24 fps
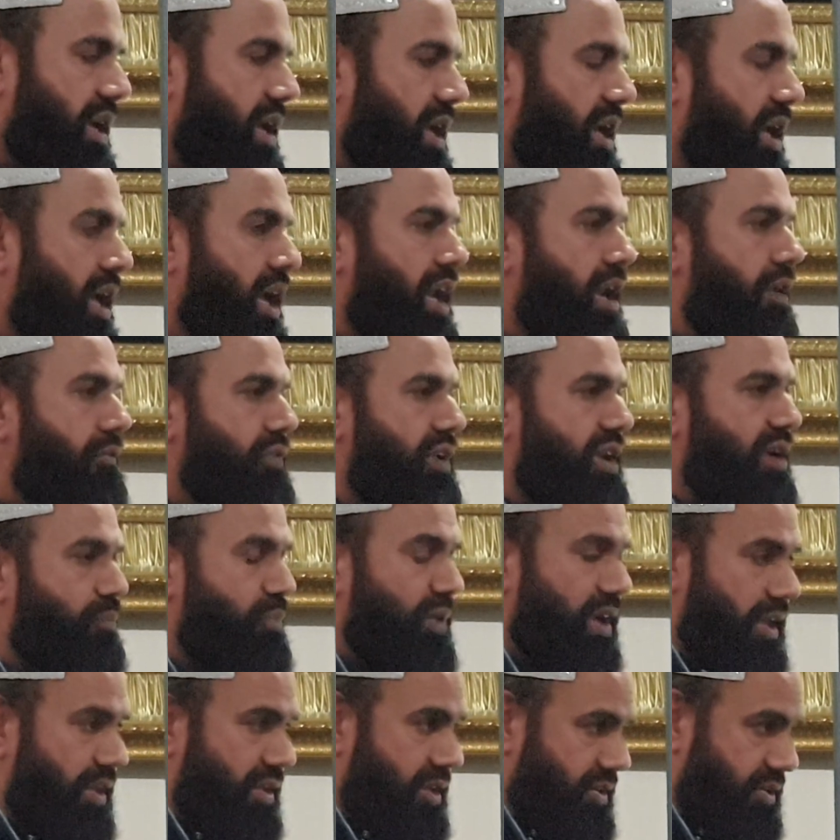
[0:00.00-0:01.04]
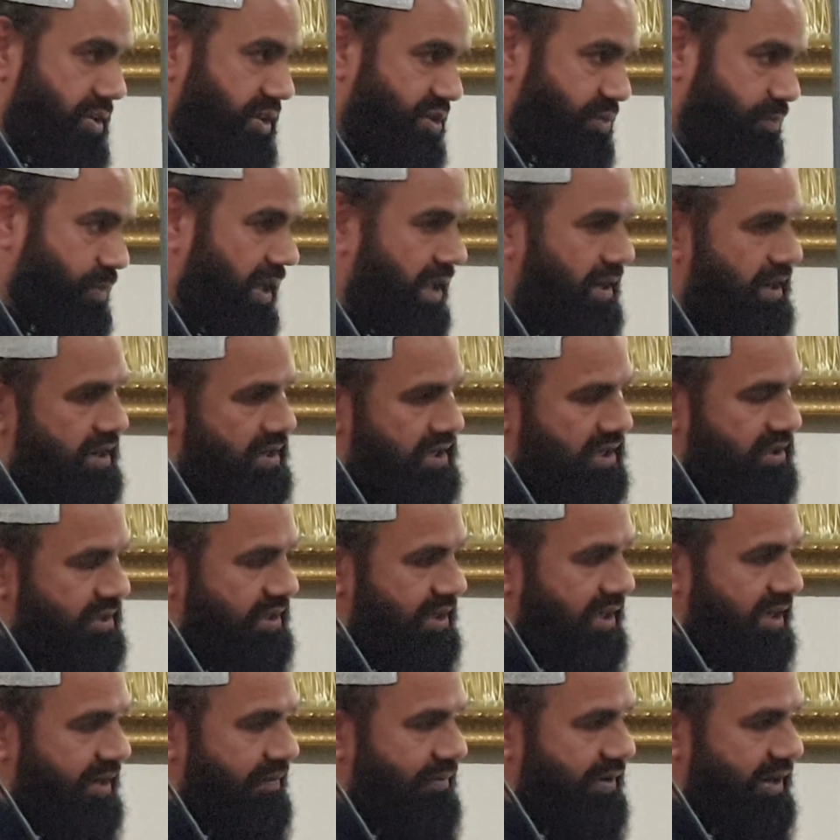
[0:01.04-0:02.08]
And if he pleases his parent in the
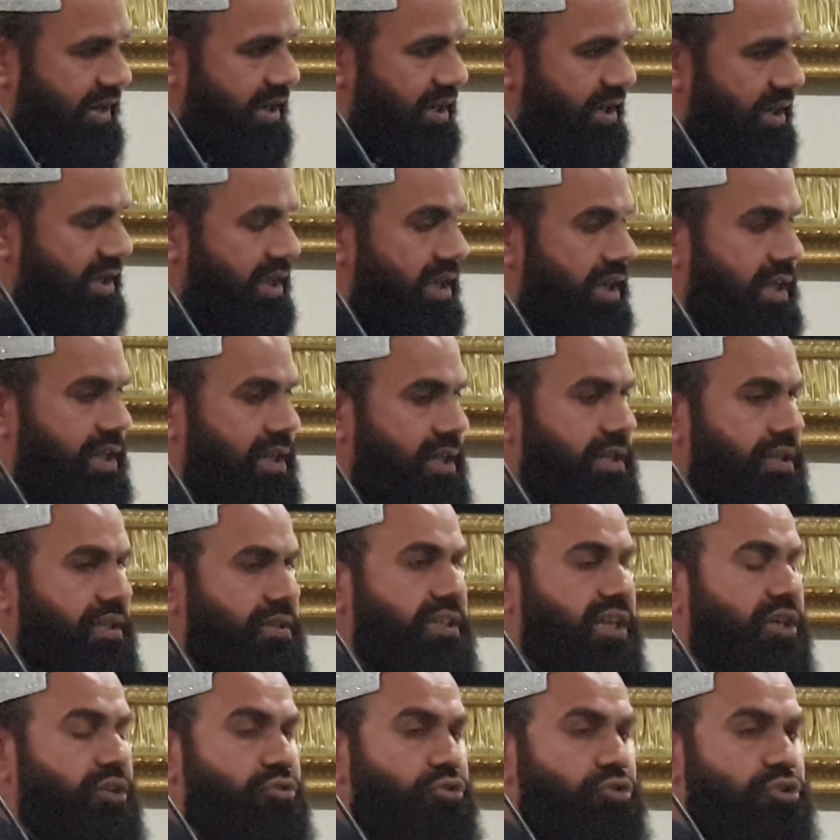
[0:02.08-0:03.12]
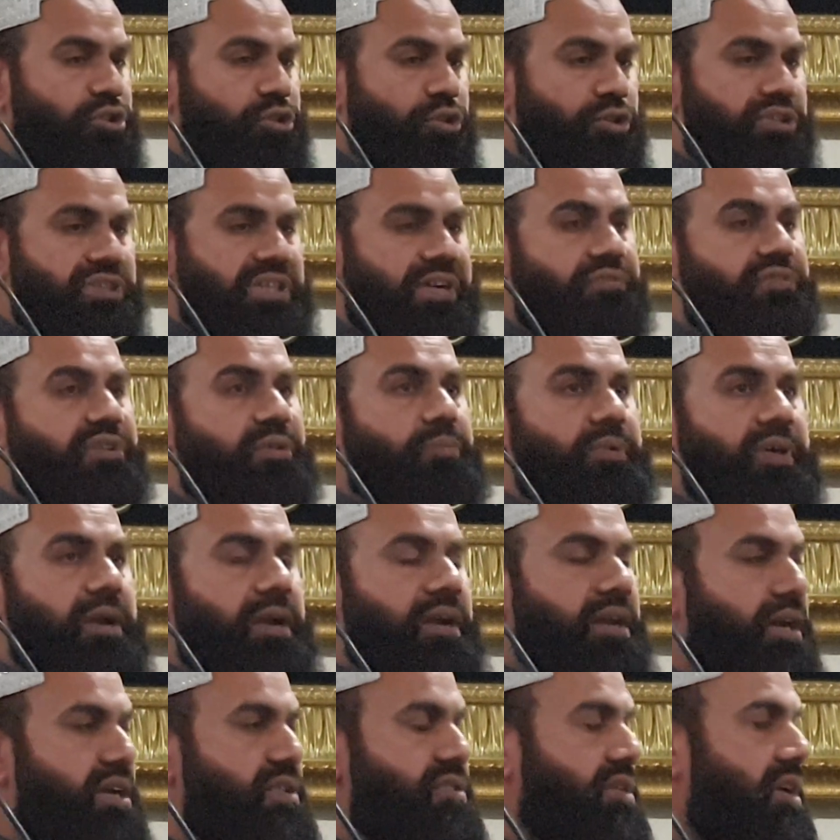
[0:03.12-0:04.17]
evening, the 2 doors of the
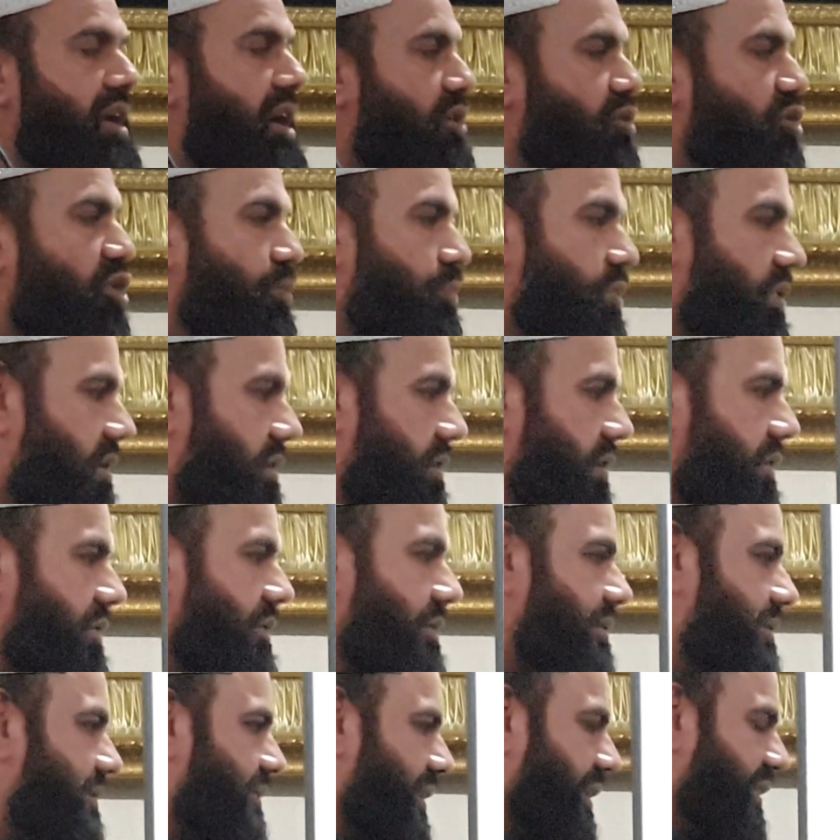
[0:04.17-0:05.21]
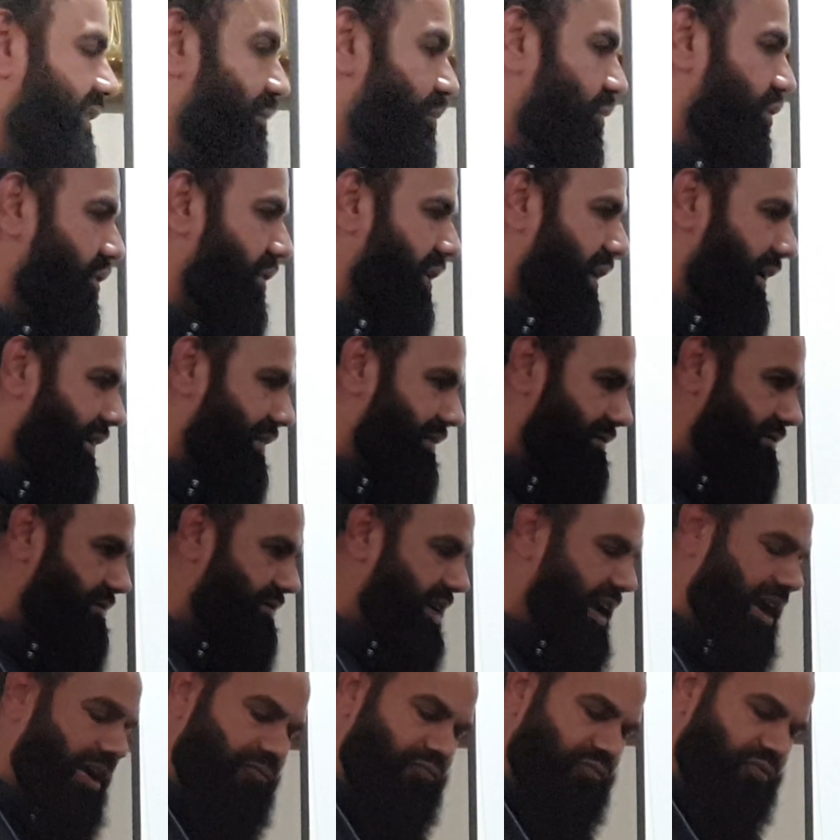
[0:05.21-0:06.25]
paradise are open till the morning.
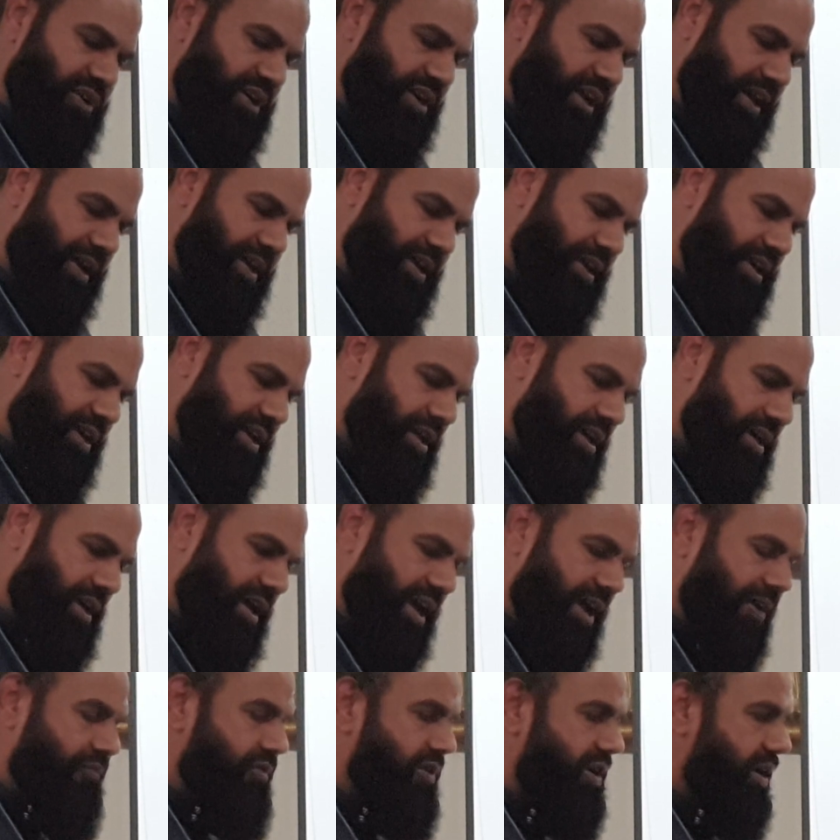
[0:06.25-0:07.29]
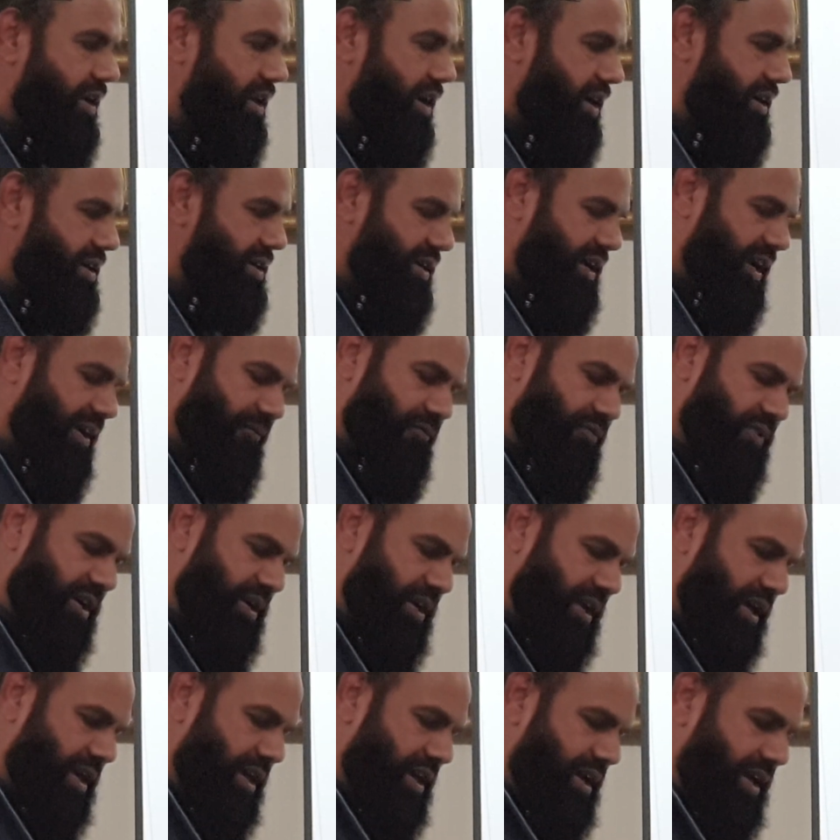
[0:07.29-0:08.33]
Every day, every night. Every
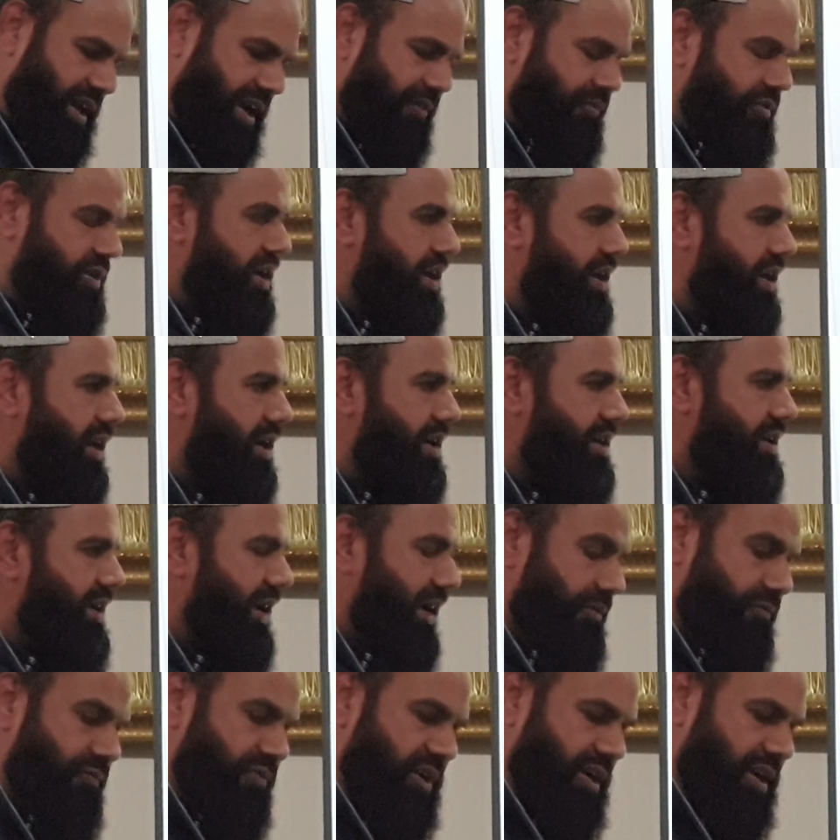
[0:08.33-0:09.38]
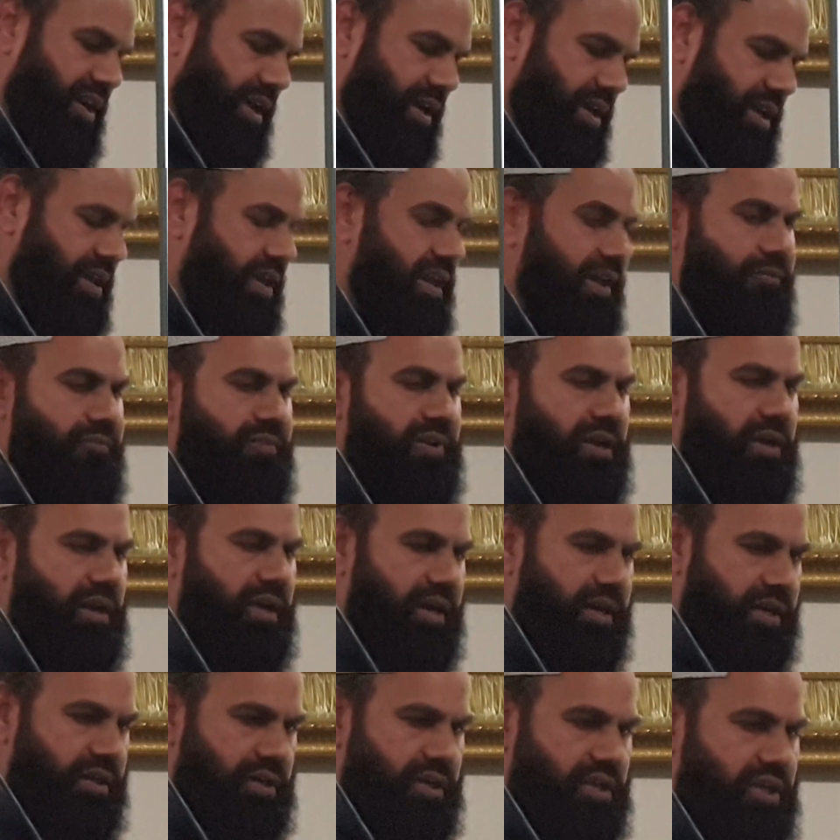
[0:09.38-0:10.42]
day, every night. Every day, every
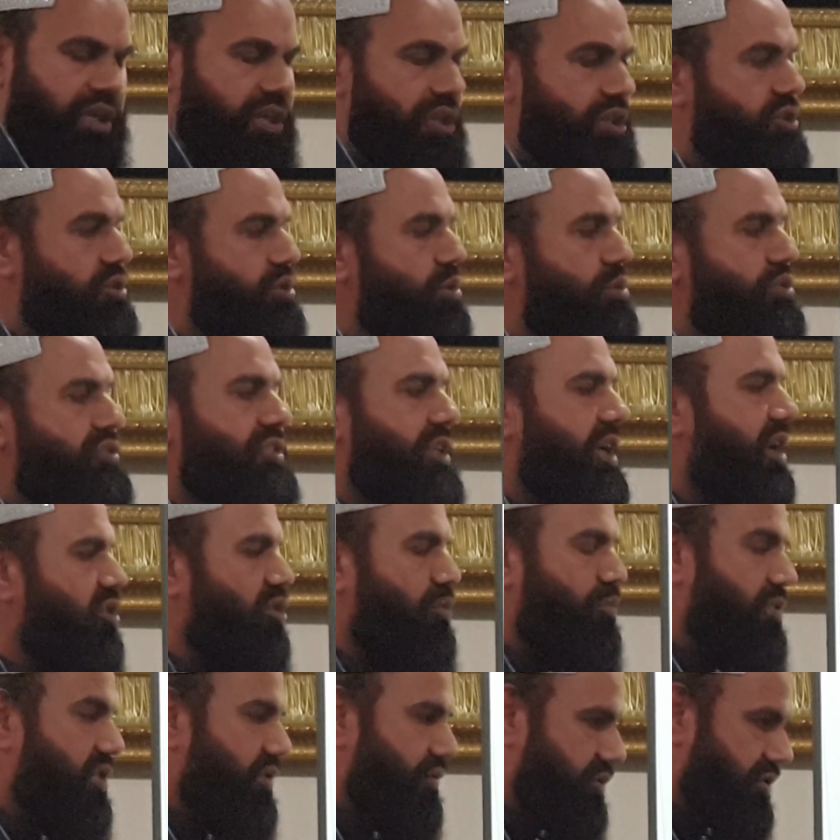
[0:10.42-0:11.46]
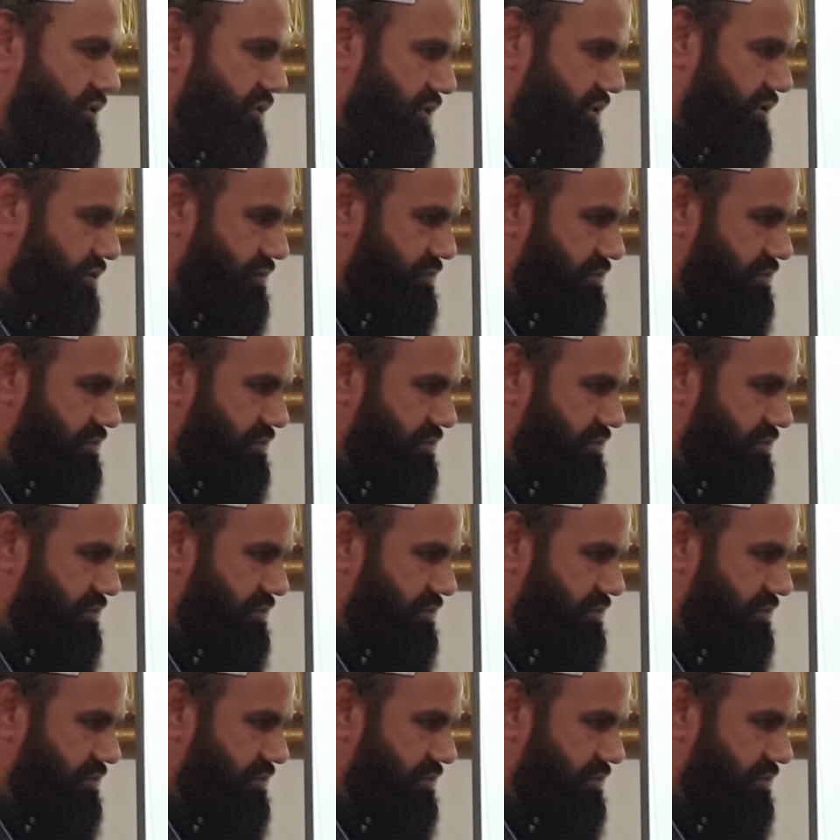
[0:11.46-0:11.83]
night. Doors are open for you.